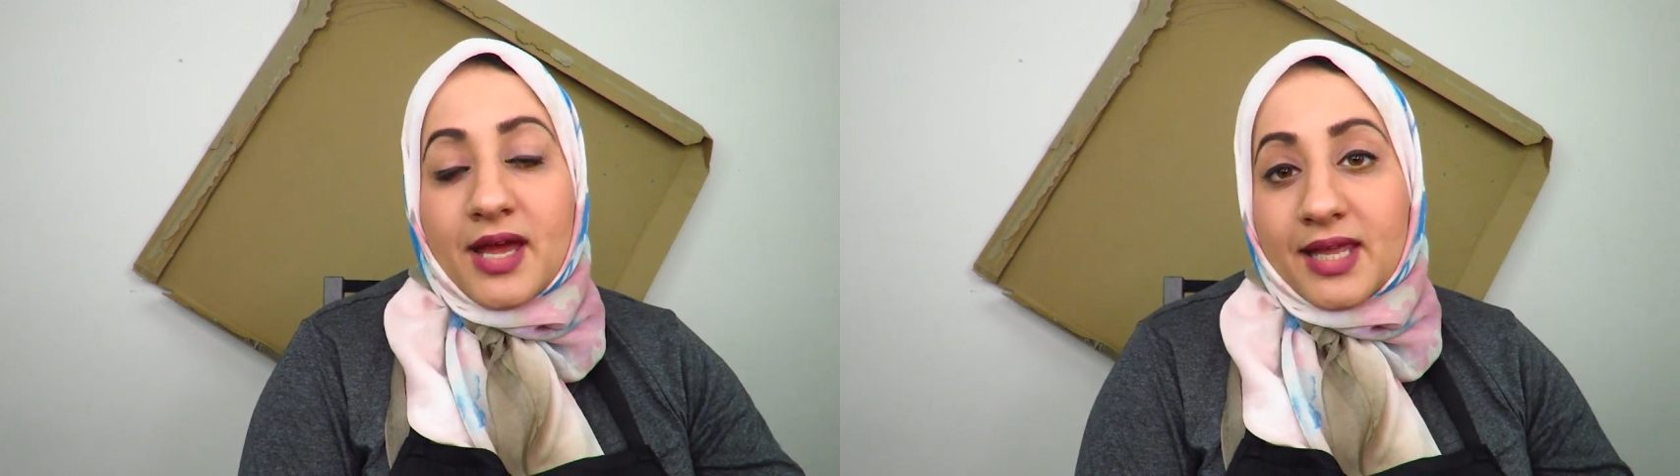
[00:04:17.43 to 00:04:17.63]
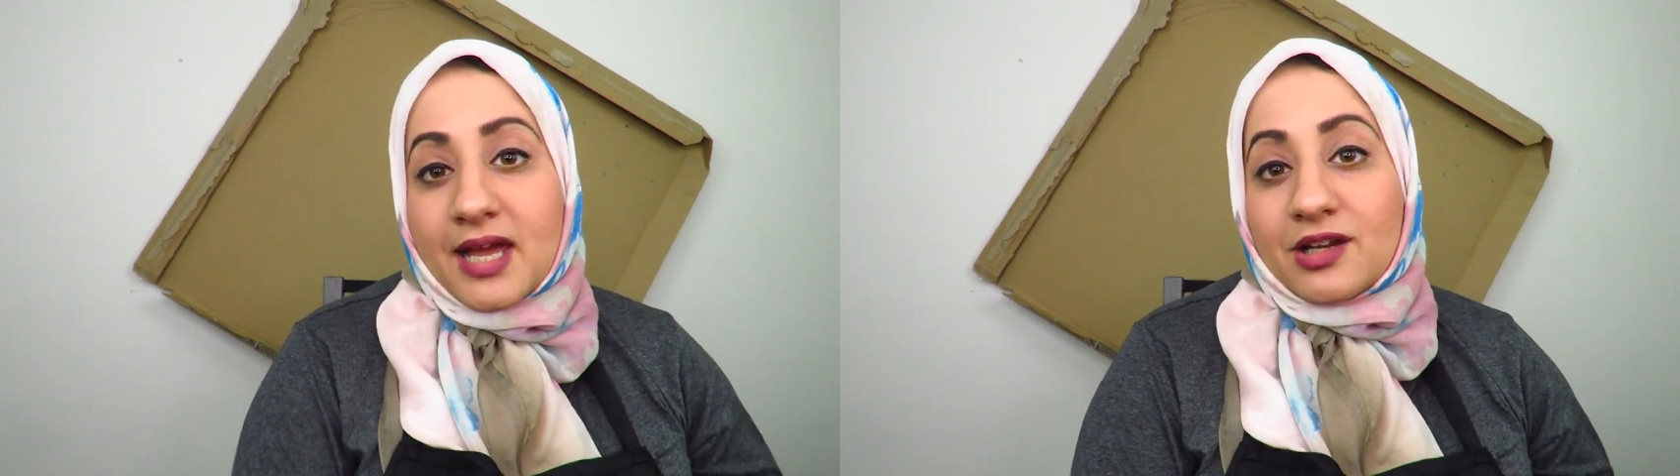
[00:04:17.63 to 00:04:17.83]

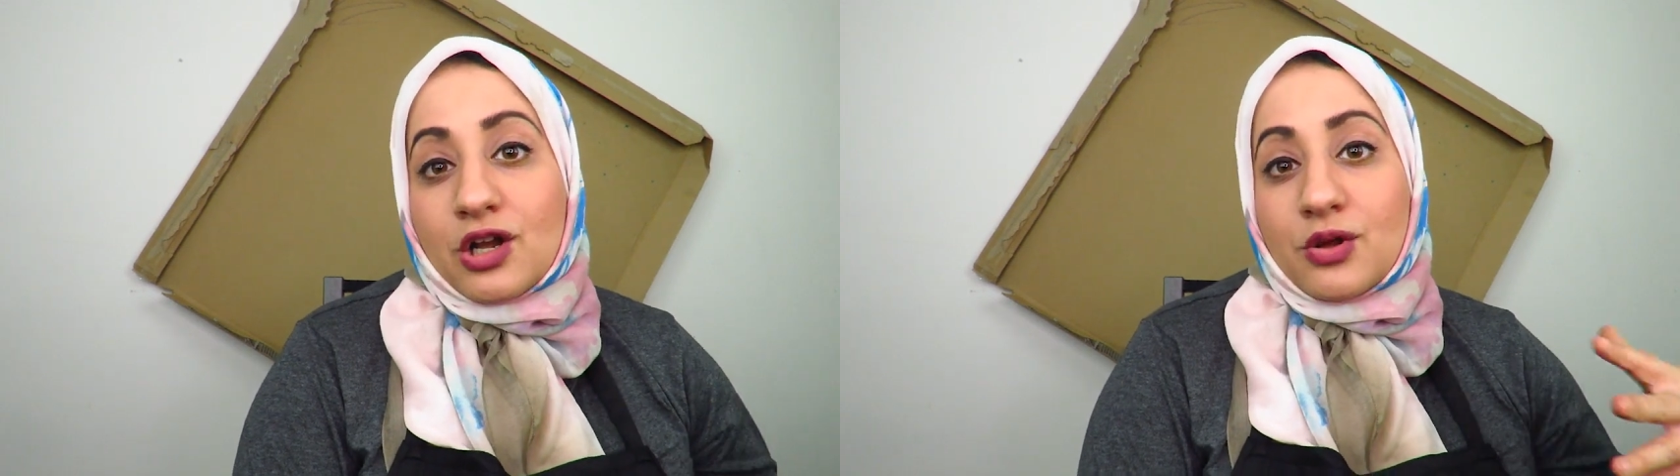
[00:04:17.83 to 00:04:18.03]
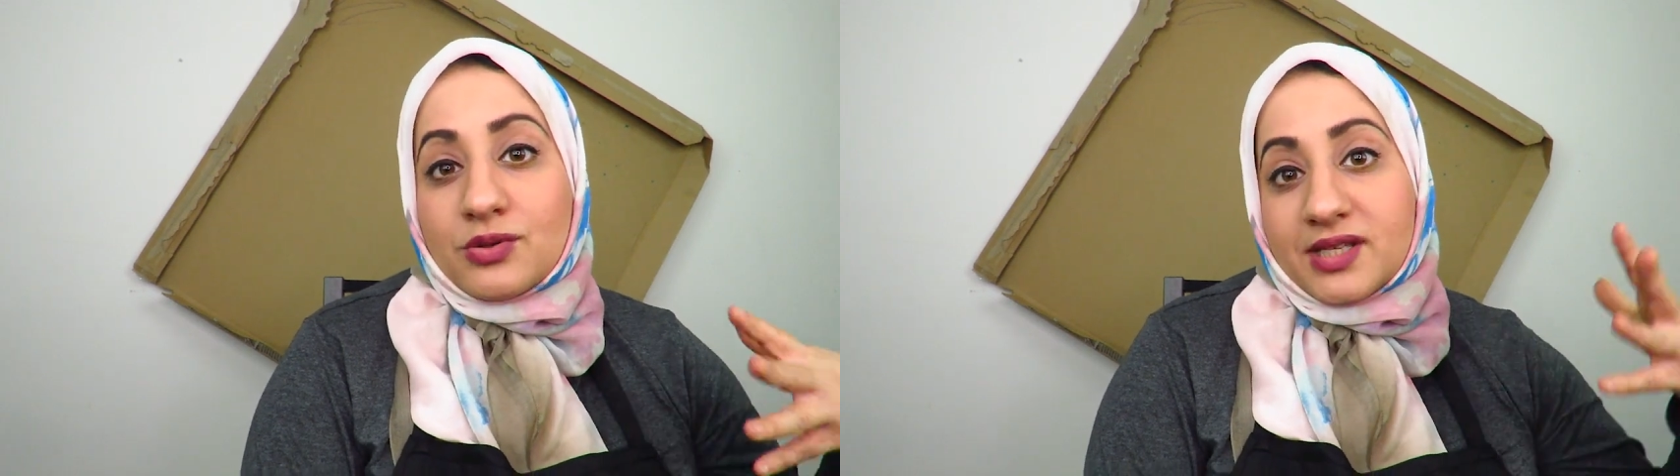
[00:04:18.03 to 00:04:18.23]
again
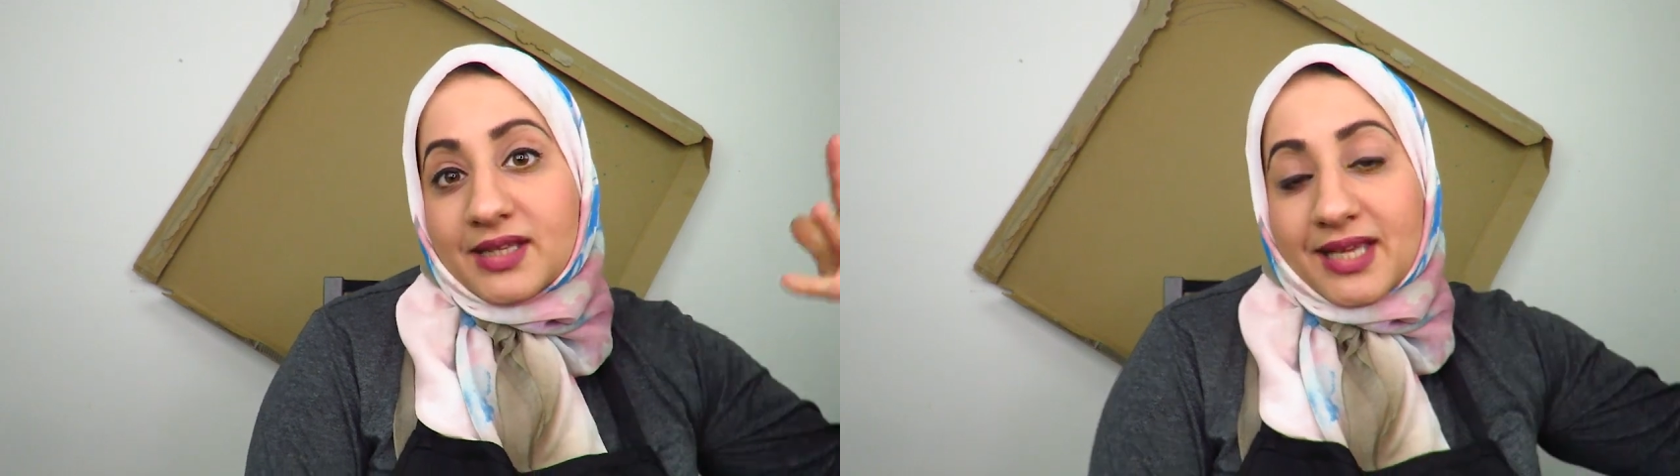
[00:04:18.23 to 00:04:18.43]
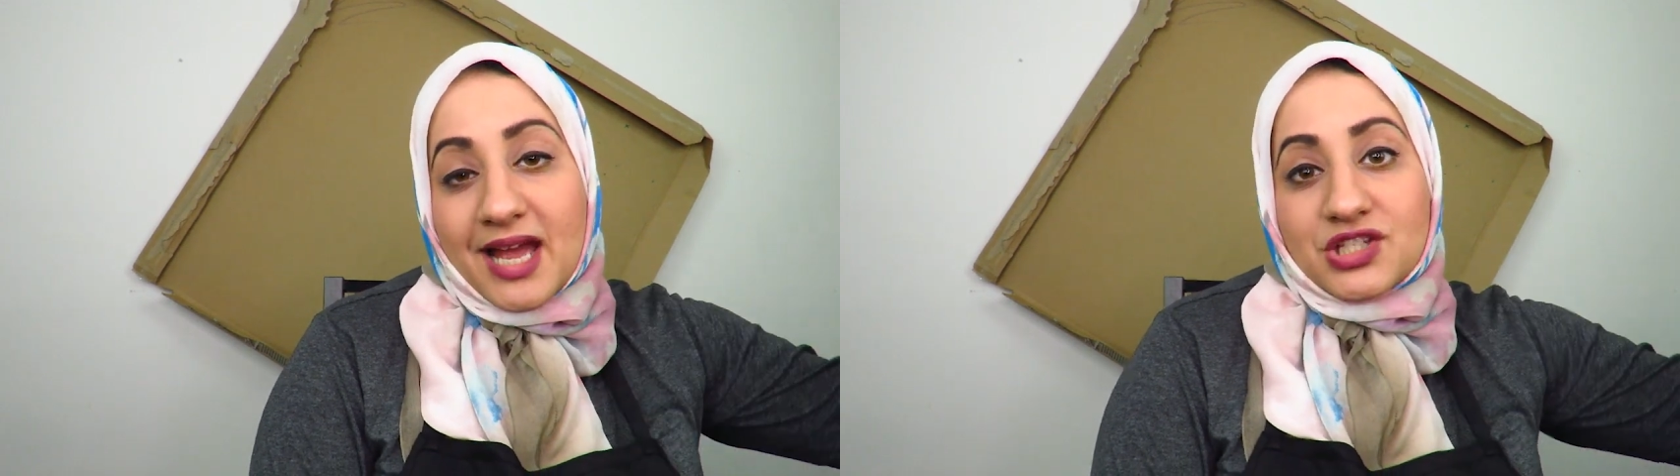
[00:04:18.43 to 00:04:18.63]
closing
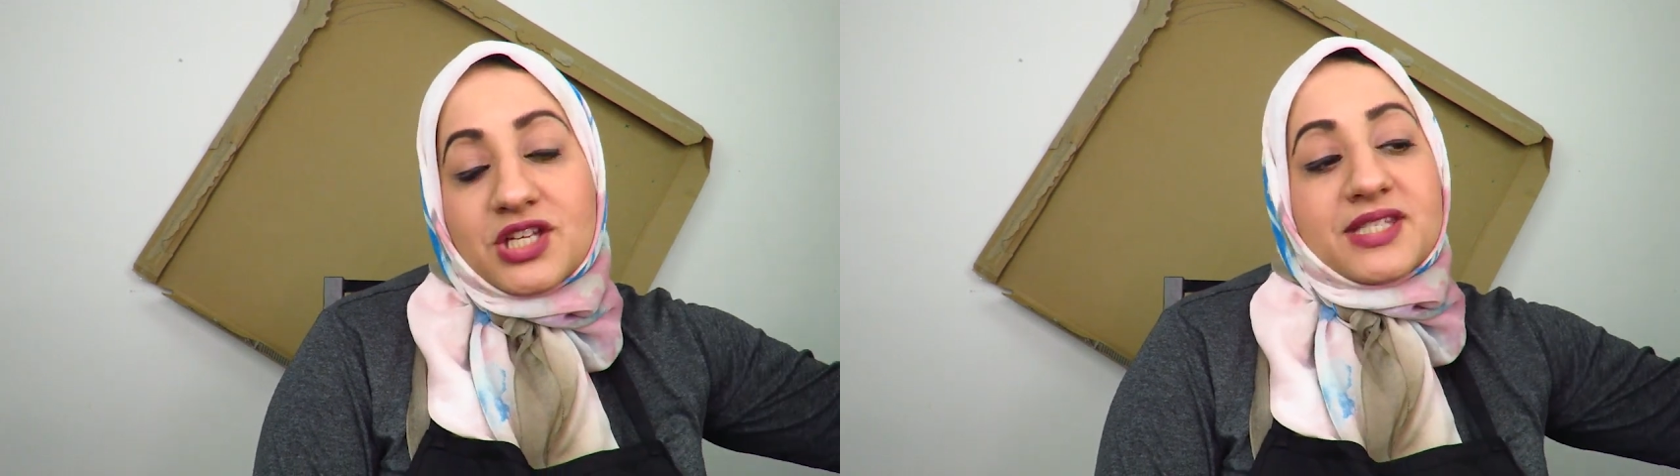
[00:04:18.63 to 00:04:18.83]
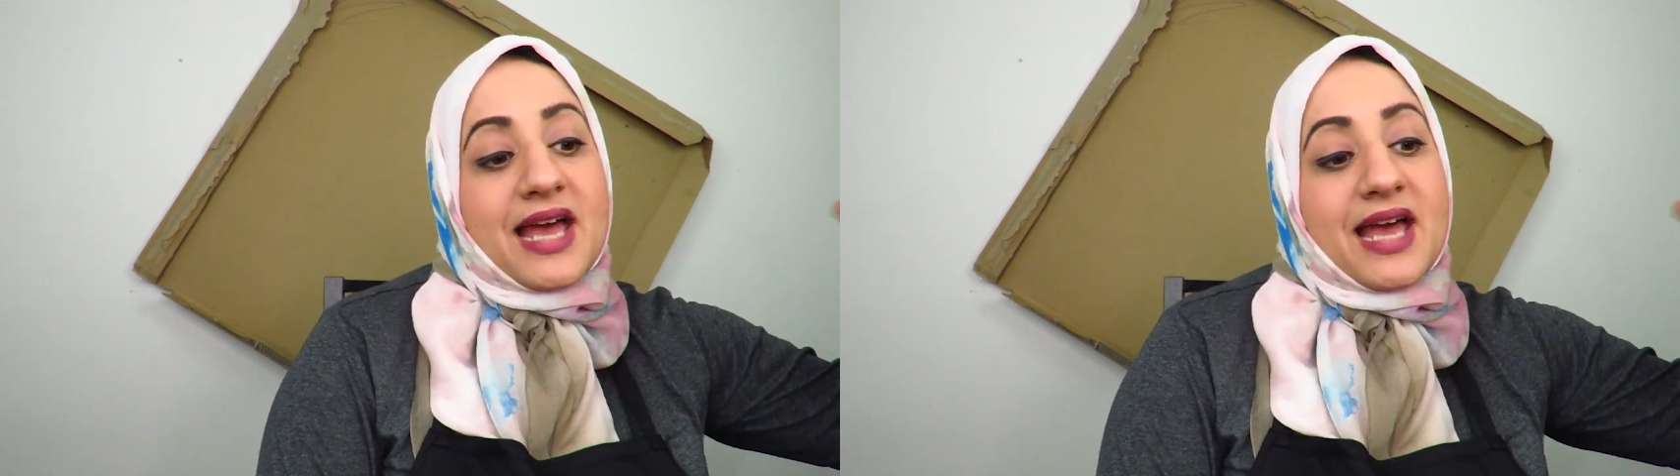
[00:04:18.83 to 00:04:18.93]
the gadgets